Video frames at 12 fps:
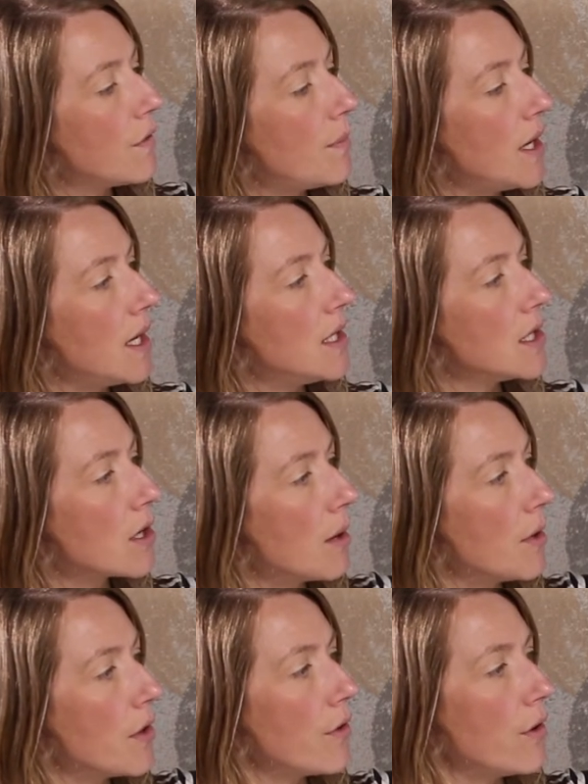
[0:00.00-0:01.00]
of the page is
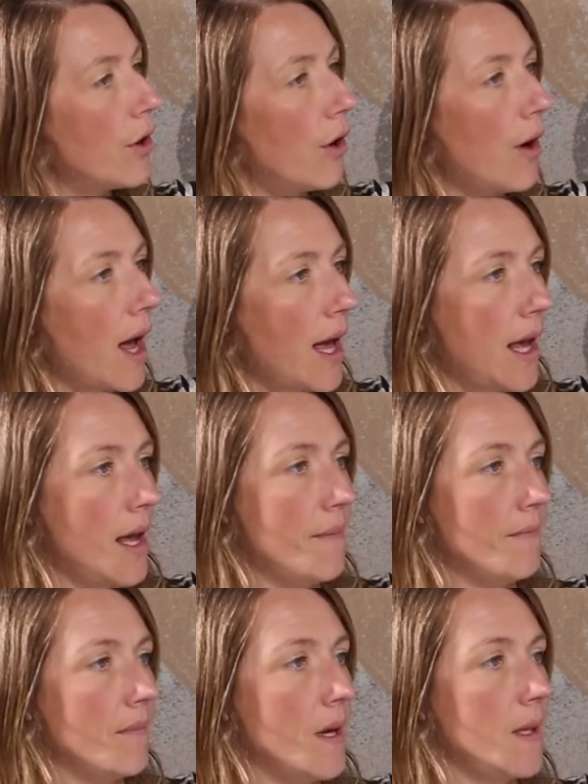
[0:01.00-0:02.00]
coming through her eye
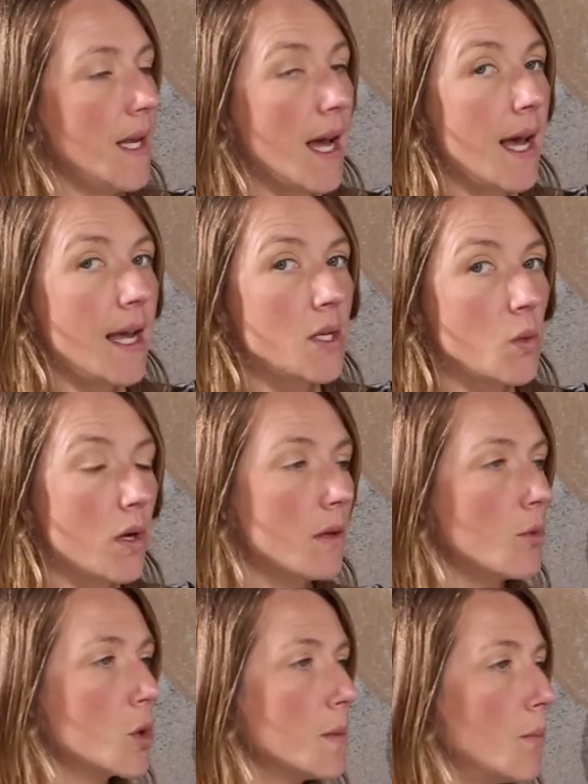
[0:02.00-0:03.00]
and the eye is one of the most